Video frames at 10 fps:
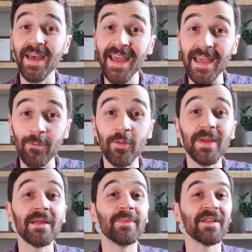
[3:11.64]
They will
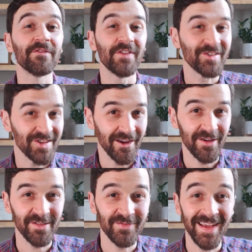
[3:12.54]
be the
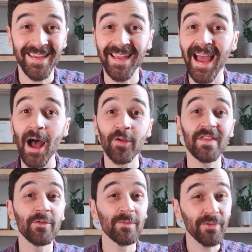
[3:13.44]
beneficiaries of taking a
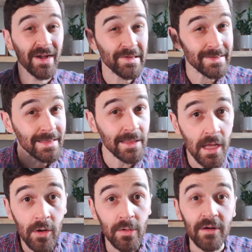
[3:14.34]
house that was priced
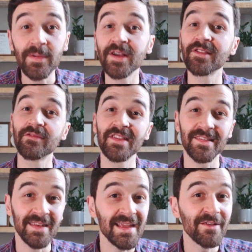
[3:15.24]
lower because of
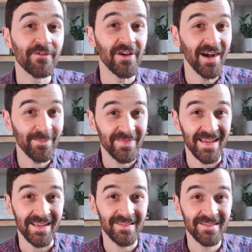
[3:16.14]
its need for
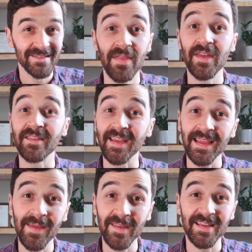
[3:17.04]
updates, and then
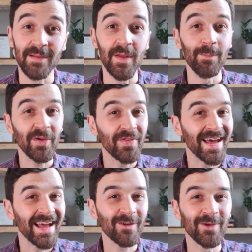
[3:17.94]
taking the time to build
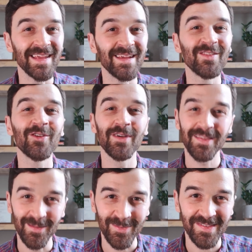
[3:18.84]
that equity into
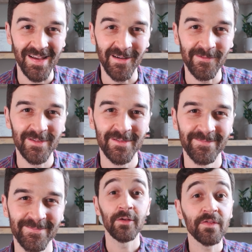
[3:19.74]
it themselves.
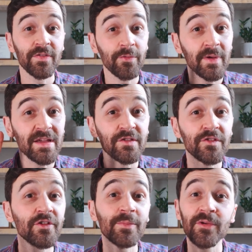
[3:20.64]
Here's 3
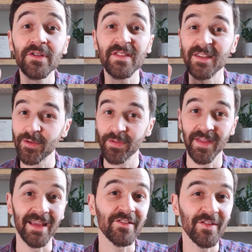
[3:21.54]
super essential
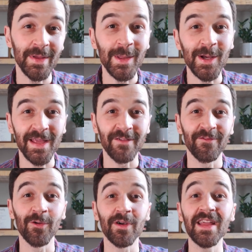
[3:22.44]
things to be looking
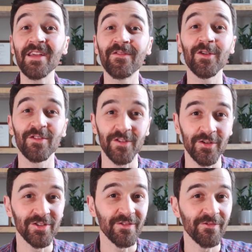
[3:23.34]
for if you're
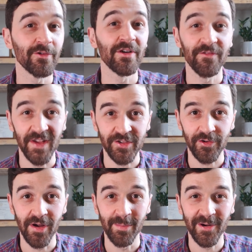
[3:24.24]
searching for a
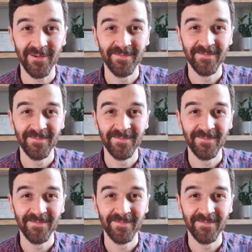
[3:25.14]
fixer-upper.